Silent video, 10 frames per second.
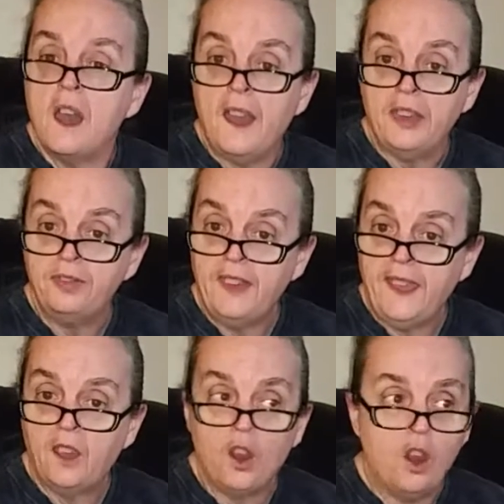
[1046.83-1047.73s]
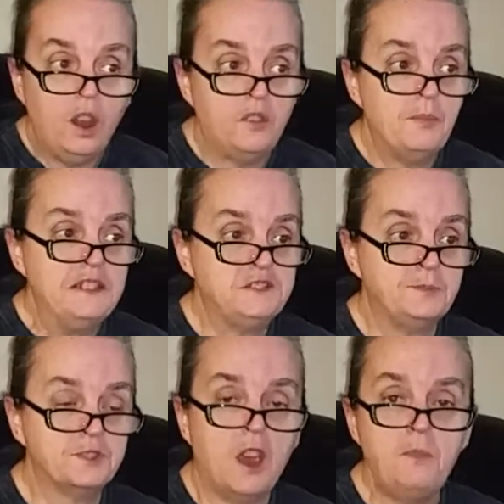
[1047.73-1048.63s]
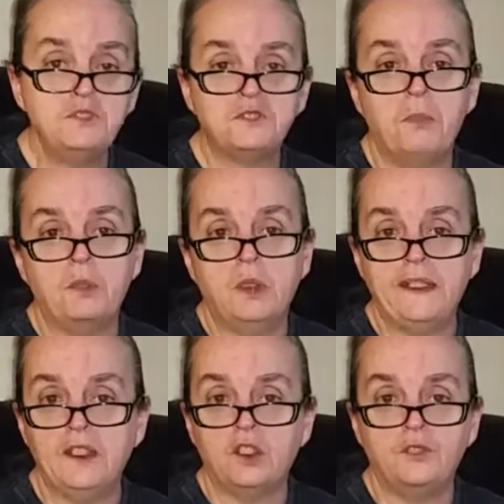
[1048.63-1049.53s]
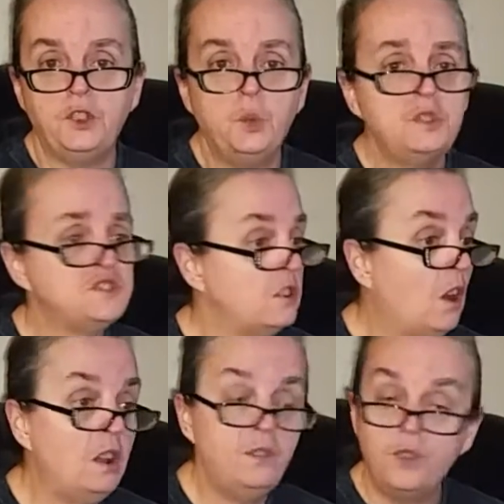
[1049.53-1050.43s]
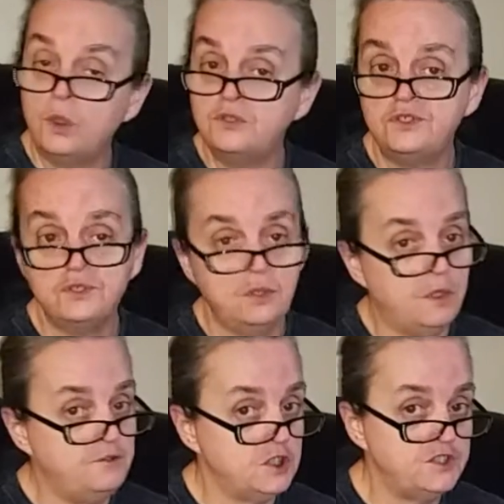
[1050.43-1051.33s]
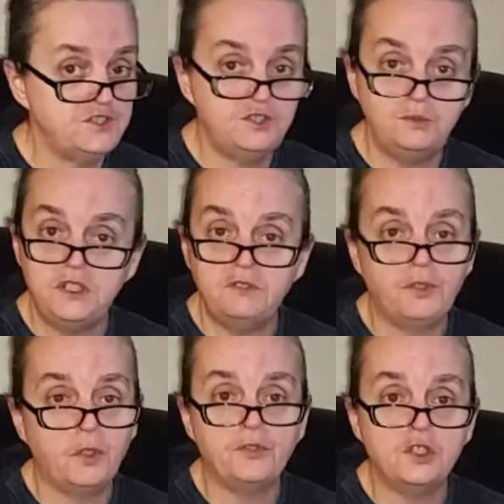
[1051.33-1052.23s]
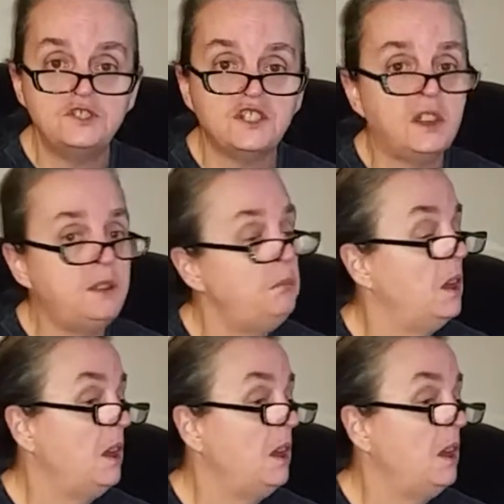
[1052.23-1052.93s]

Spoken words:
I thank all of my subscribers and my regular viewers and all of those who have just tuned in for the first time.